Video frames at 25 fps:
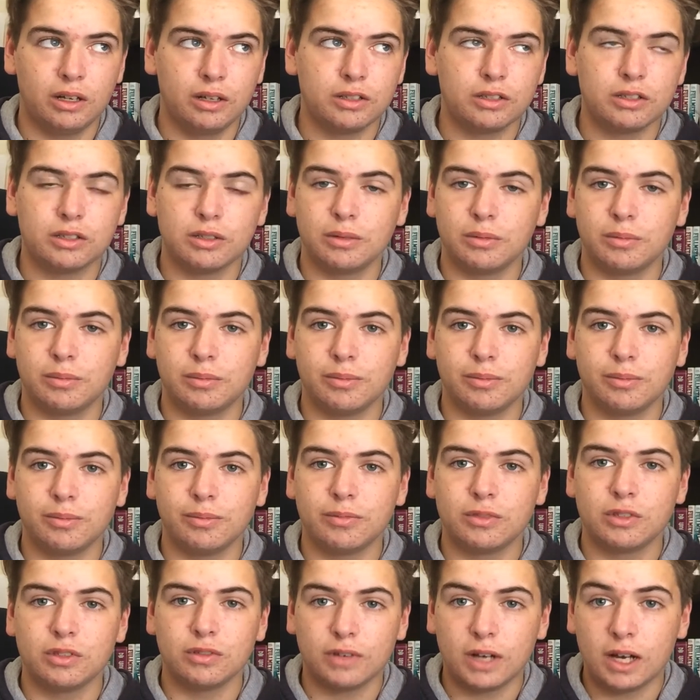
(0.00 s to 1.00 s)

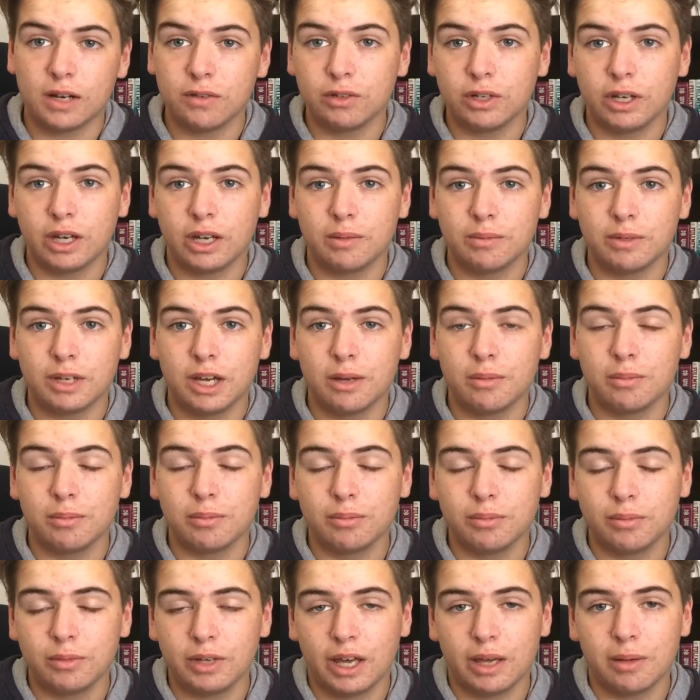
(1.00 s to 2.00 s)
some survival
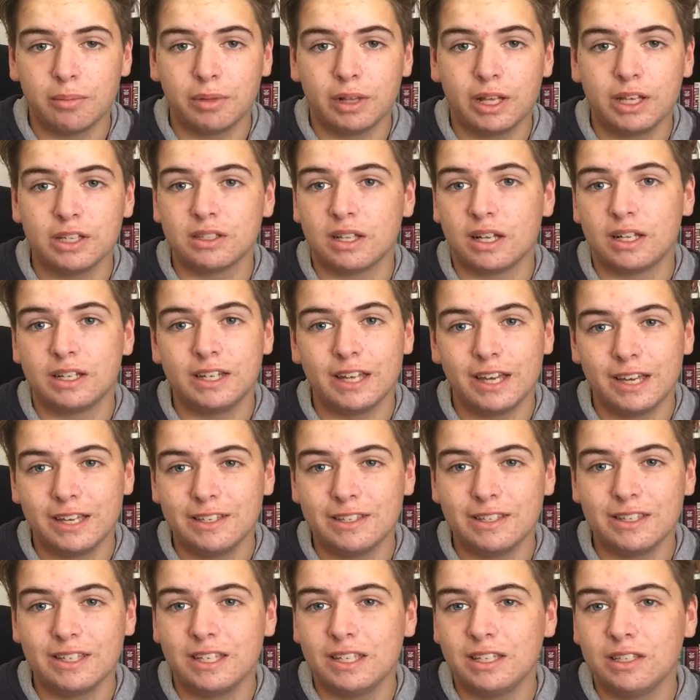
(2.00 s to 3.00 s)
gameplays like
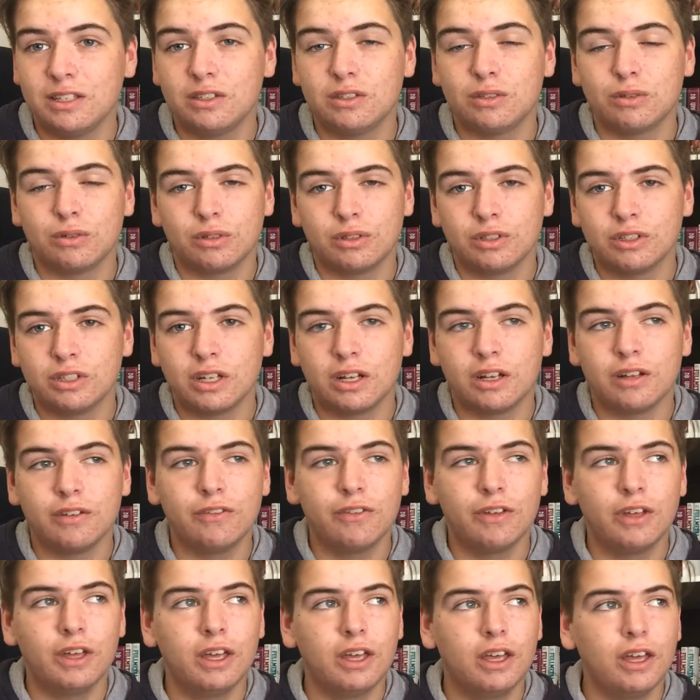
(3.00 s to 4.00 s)
DayZ sort of
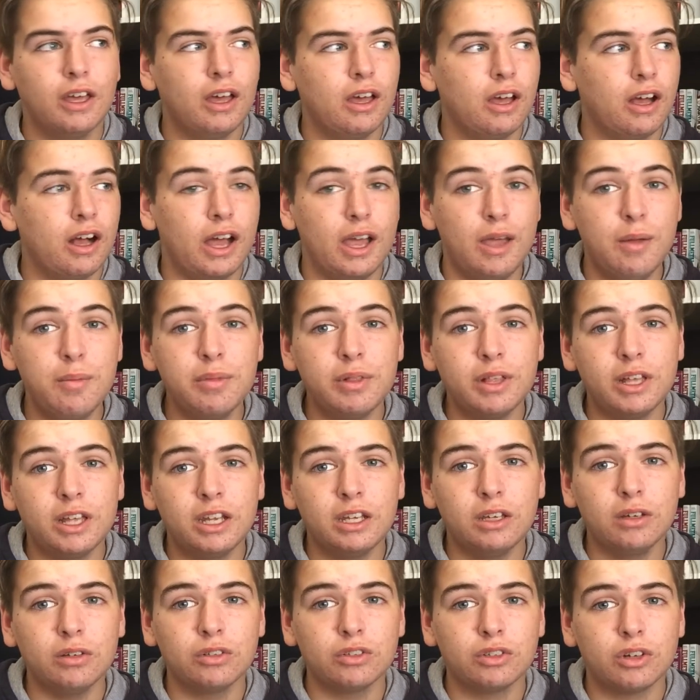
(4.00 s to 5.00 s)
stuff. I am
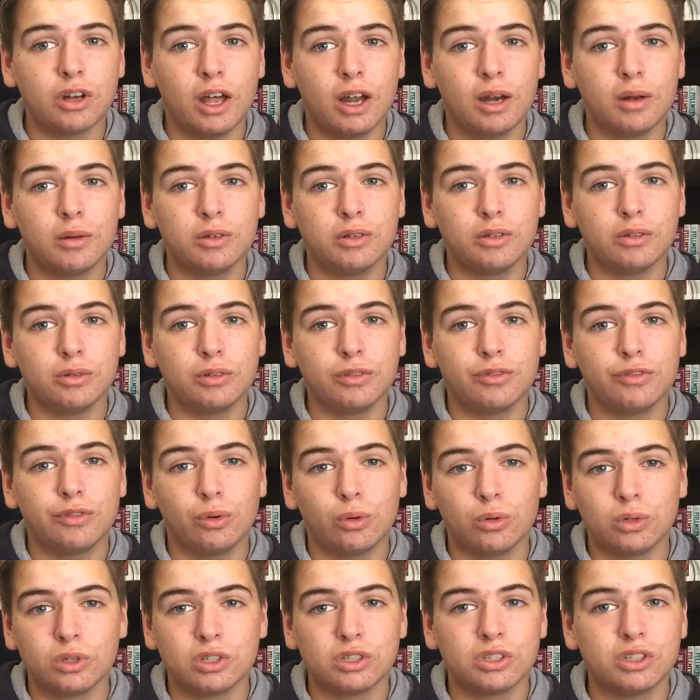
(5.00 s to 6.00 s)
planning on trying to do a
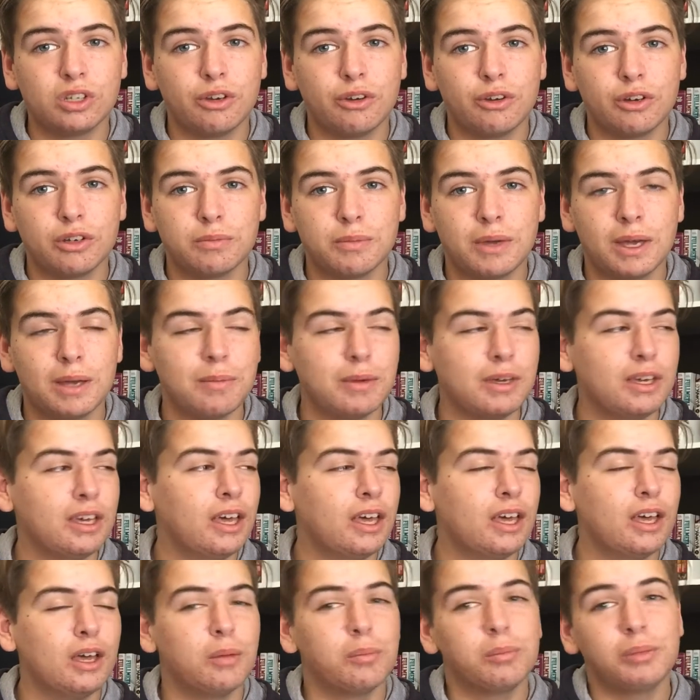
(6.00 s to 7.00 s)
Forza series maybe.
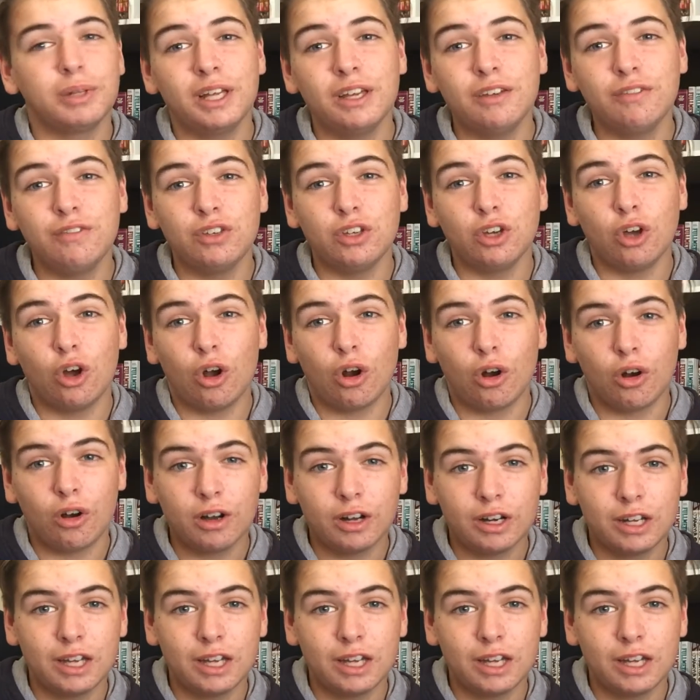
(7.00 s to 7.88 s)
Play a few horror